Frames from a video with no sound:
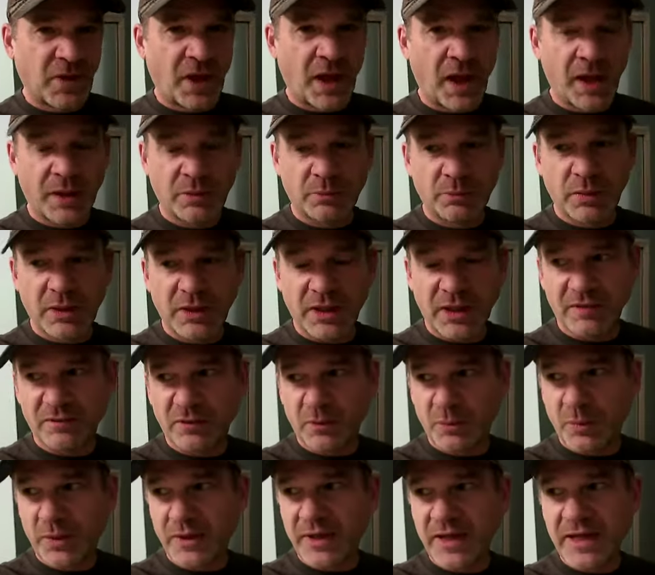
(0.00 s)

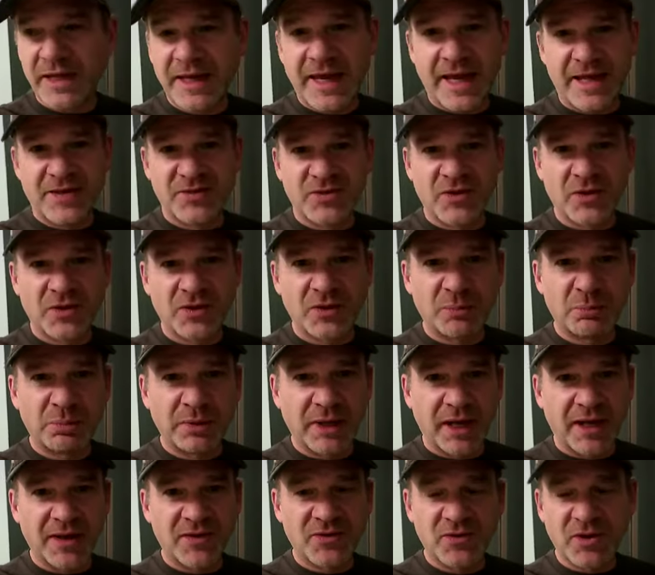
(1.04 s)
Unbelievable. He gets into
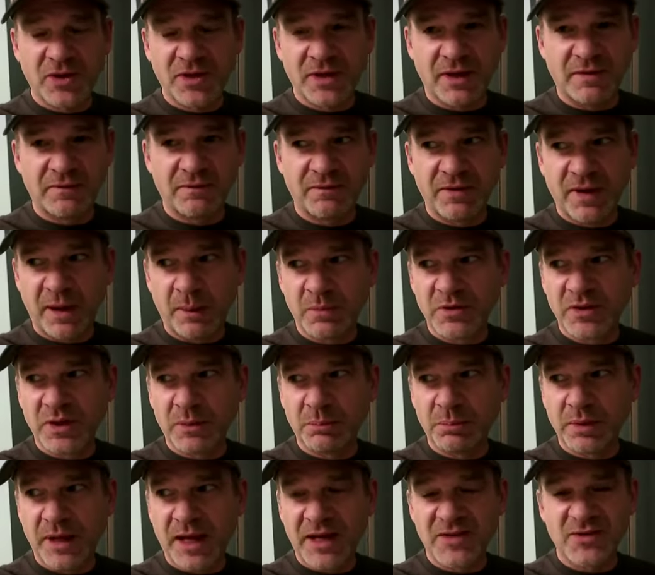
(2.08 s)
places and films in
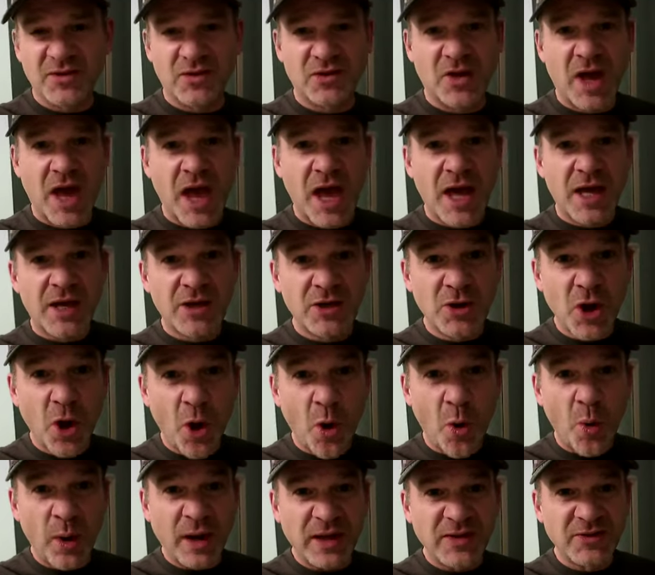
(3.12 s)
places. No
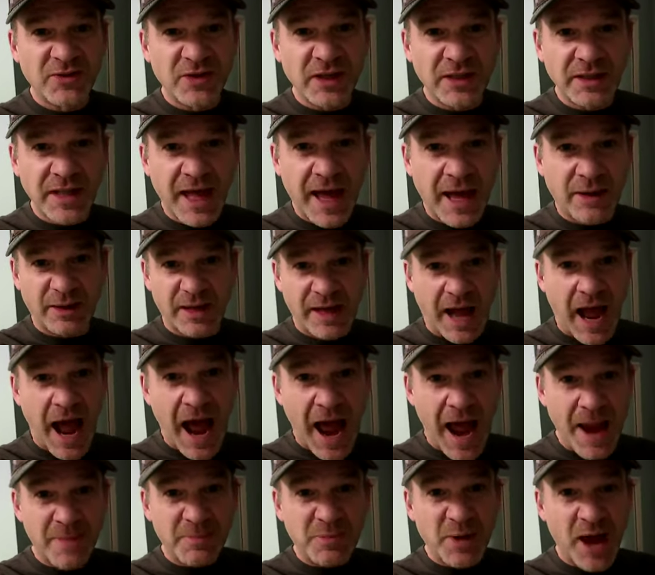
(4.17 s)
one's allowed.
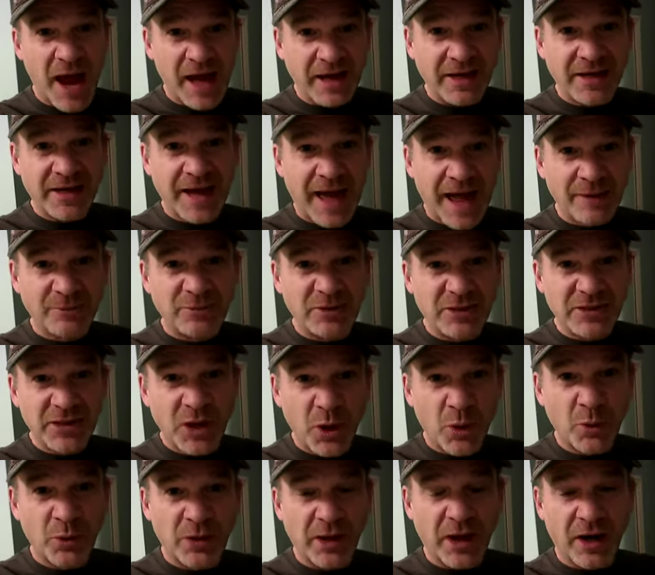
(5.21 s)
I'm not allowed to
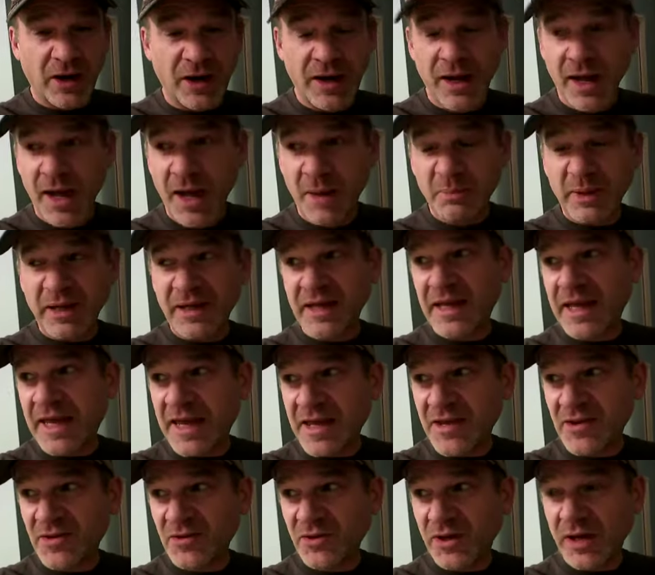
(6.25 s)
go there. But
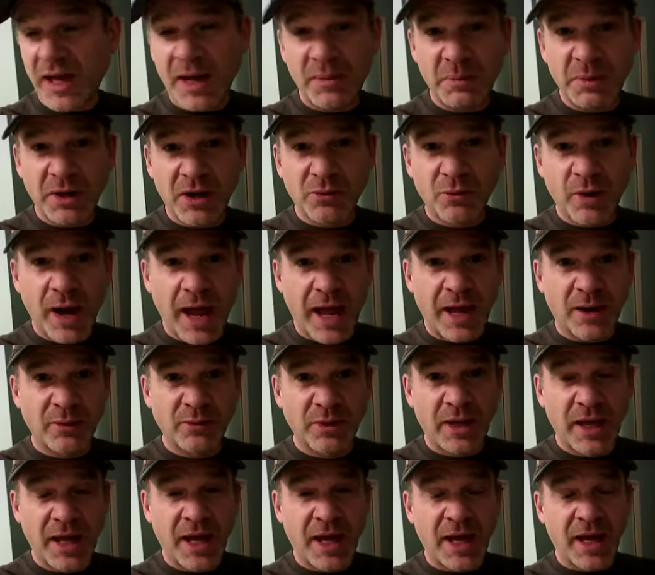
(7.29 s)
he's coming
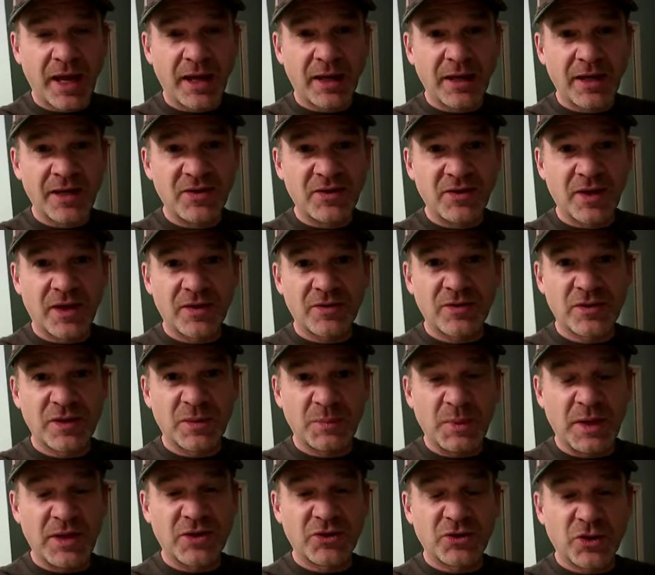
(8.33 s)
around and he says to
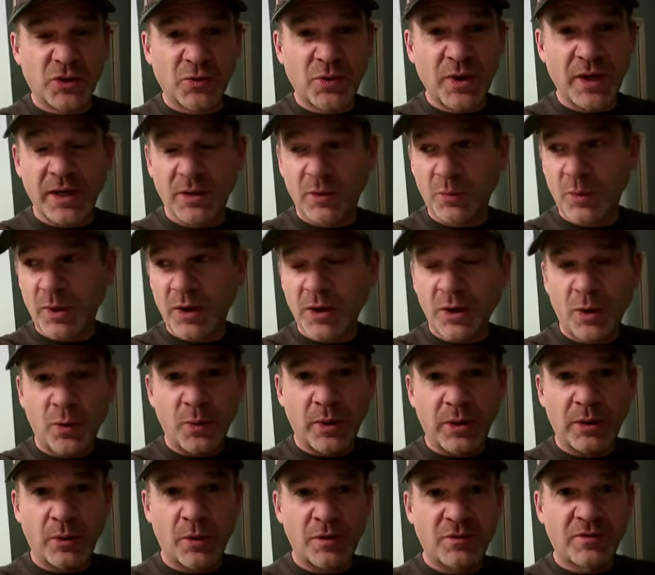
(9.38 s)
me, "Serene, we're
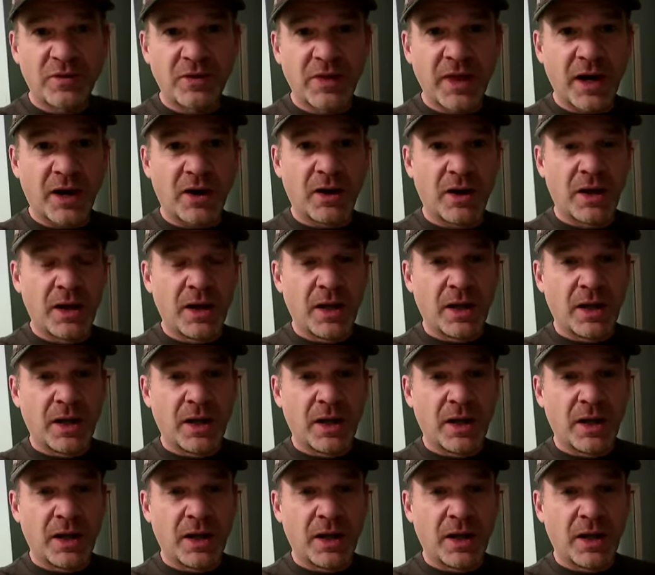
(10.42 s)
going over there."